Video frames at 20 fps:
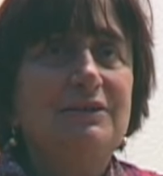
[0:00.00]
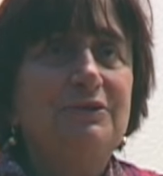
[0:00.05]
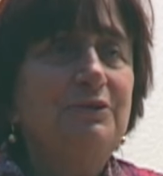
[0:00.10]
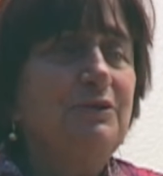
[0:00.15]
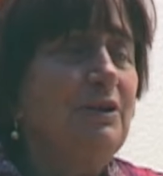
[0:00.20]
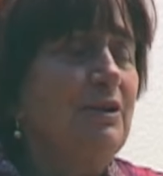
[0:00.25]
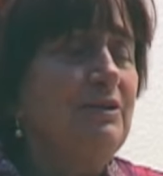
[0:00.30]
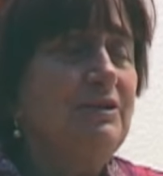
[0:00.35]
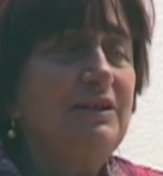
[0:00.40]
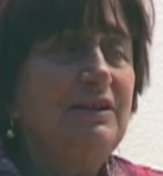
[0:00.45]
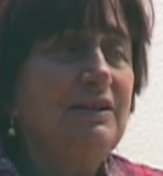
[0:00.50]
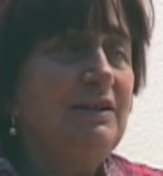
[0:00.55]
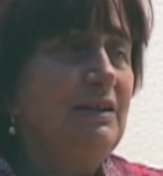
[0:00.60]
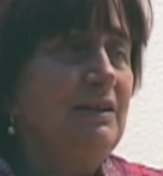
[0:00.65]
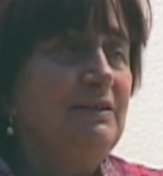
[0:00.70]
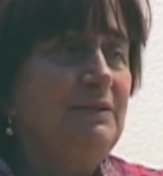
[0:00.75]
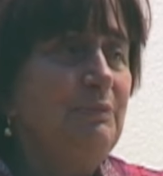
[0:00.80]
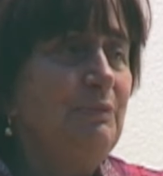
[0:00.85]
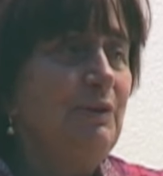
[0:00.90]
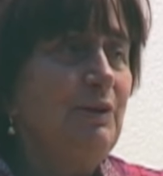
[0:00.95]
you don't hear
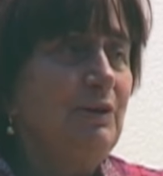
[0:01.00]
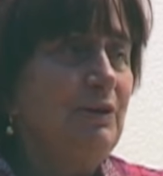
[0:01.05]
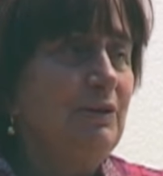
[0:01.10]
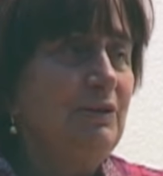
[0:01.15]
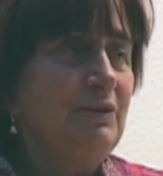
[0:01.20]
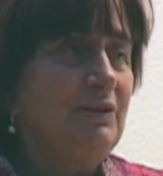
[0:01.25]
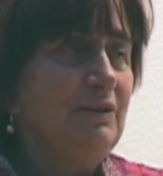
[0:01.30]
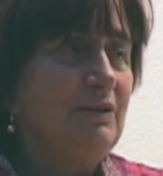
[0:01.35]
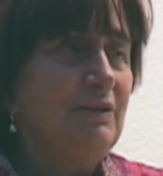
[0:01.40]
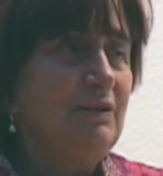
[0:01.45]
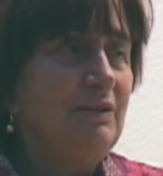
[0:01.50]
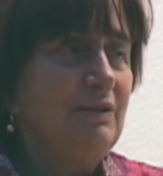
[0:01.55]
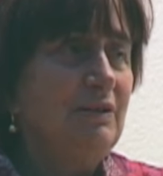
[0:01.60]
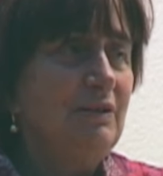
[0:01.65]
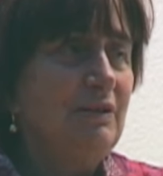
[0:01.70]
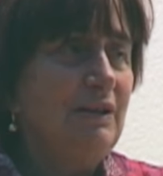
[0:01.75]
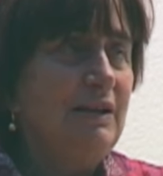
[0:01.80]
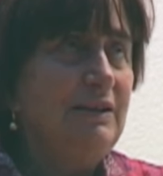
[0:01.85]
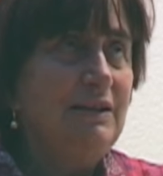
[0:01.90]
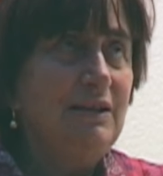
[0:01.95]
anymore
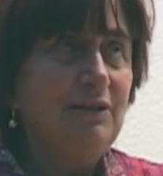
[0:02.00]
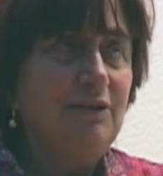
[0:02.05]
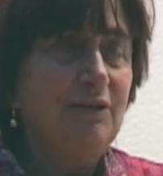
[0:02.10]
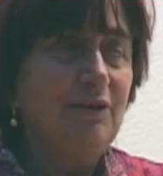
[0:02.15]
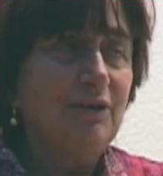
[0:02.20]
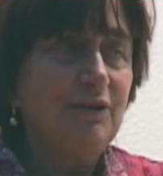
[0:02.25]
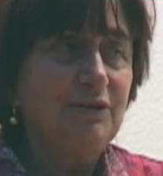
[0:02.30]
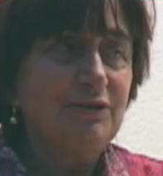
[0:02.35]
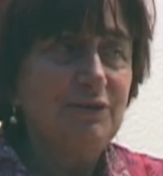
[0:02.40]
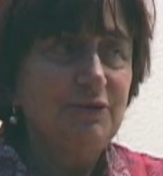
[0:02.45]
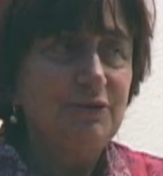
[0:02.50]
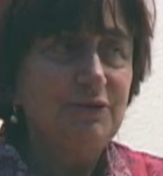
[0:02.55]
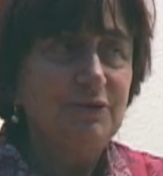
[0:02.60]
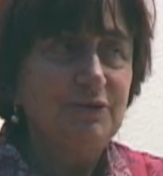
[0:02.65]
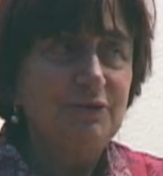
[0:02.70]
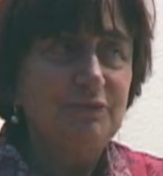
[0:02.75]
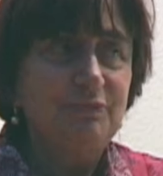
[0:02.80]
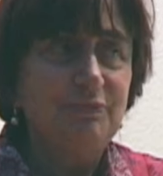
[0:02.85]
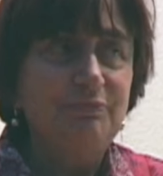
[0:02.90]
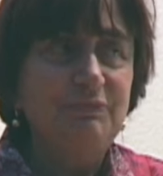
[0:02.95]
any longer the,
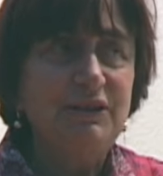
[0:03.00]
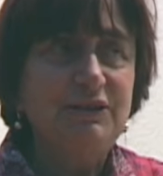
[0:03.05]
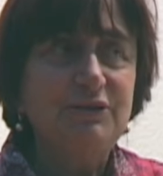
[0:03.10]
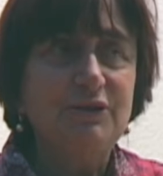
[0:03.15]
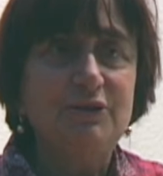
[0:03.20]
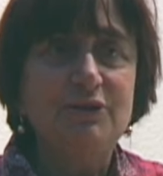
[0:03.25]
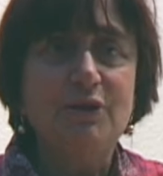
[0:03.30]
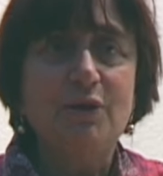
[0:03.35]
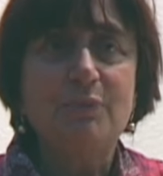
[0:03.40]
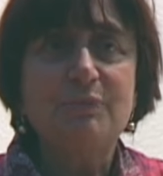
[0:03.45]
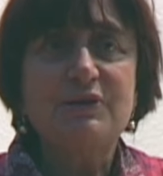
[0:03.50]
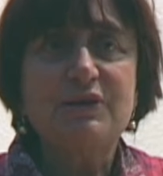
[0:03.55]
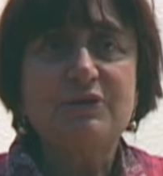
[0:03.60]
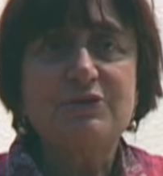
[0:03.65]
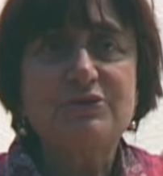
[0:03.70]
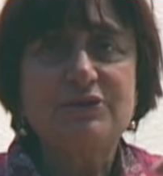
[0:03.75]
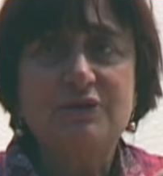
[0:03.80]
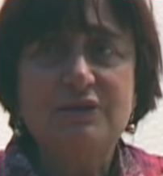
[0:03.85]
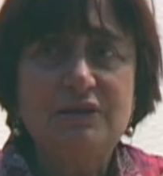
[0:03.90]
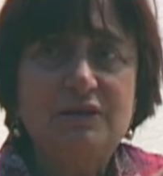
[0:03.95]
the metronome
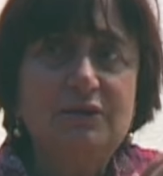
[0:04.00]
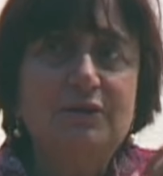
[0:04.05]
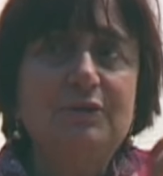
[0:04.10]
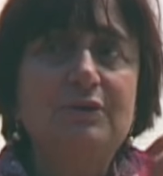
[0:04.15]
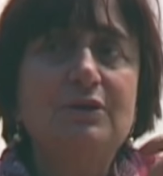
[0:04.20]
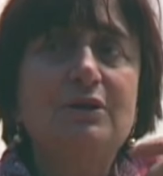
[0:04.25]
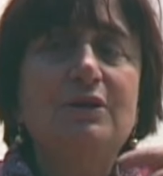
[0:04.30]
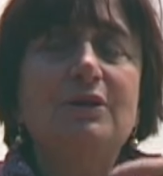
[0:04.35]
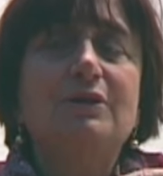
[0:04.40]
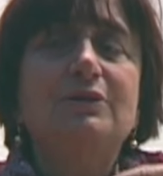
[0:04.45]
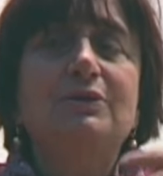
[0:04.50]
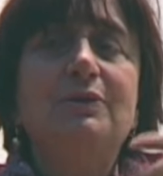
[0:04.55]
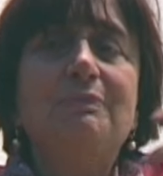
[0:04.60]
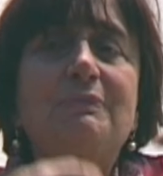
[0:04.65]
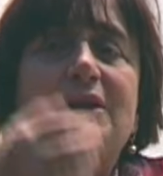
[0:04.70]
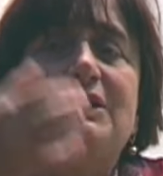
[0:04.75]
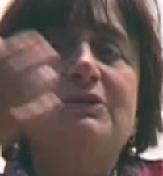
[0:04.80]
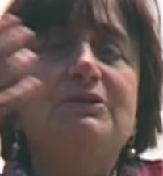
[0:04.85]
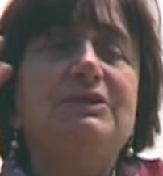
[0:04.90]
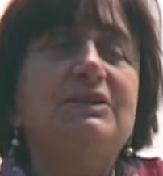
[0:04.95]
because I mean the, the,
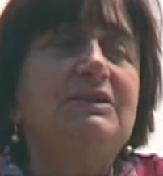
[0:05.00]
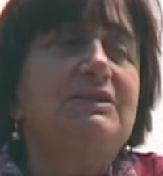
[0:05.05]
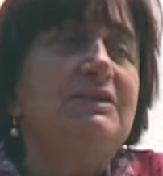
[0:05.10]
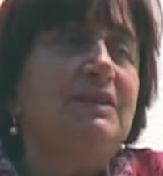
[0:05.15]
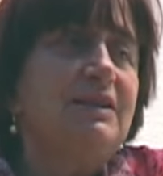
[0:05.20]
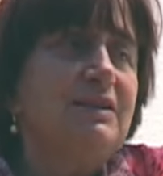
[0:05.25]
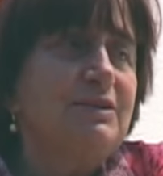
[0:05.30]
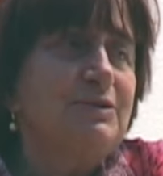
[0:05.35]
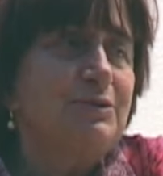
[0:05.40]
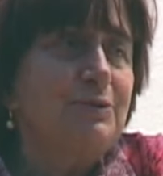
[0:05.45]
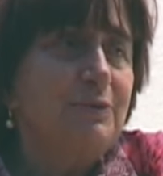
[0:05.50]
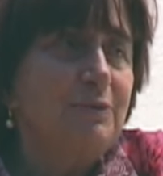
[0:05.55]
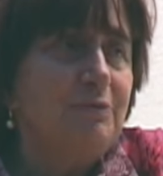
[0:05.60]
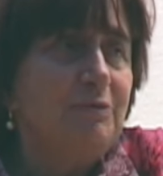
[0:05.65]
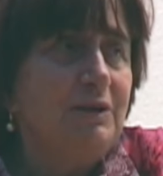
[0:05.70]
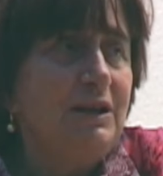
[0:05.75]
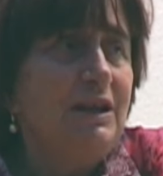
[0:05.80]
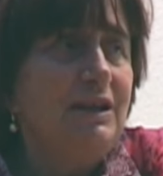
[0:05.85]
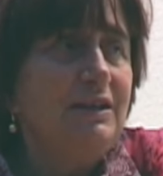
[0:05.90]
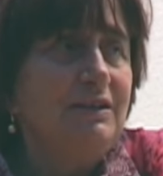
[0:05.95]
melody takes you
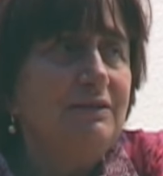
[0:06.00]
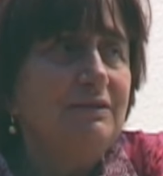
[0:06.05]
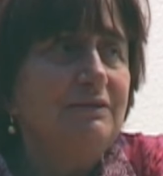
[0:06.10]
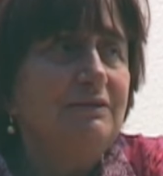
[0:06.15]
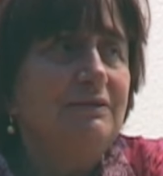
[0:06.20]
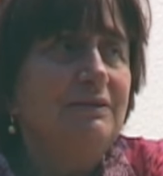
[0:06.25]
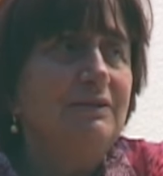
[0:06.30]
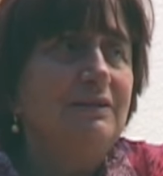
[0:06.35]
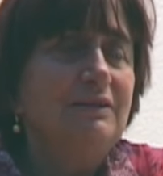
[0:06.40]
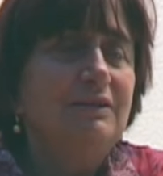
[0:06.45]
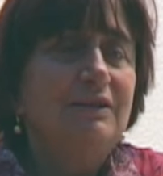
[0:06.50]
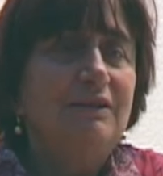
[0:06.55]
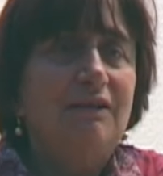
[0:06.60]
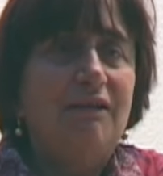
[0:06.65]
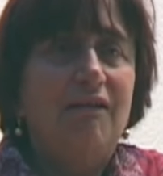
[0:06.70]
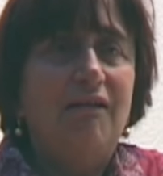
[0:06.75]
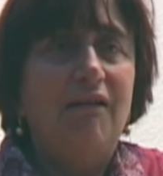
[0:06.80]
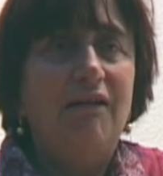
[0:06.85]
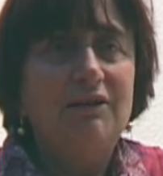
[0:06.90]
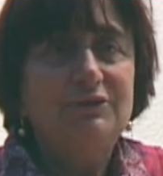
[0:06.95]
away
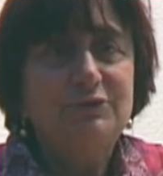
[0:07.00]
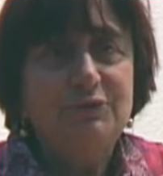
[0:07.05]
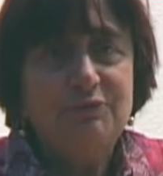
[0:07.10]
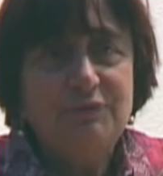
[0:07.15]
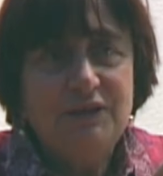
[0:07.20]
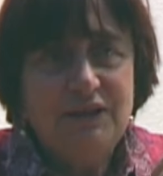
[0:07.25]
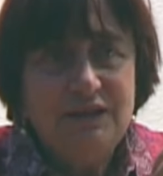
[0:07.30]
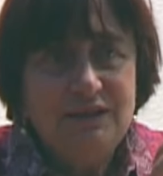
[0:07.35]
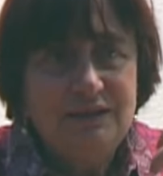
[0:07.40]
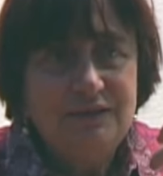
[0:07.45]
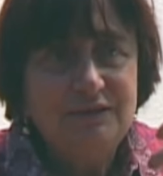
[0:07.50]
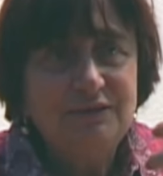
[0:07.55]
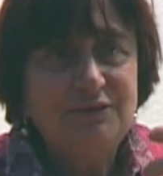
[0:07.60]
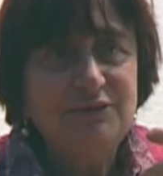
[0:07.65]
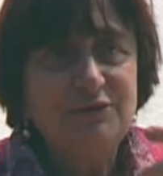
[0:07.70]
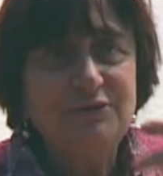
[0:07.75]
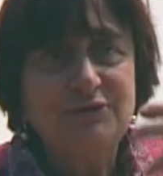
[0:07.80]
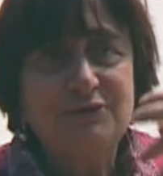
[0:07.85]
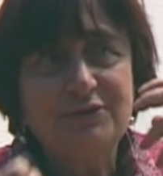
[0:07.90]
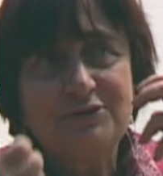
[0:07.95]
or the way
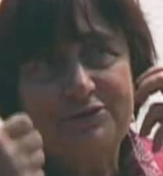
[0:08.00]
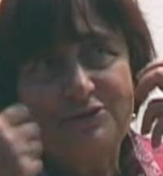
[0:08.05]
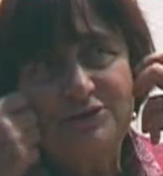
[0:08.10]
the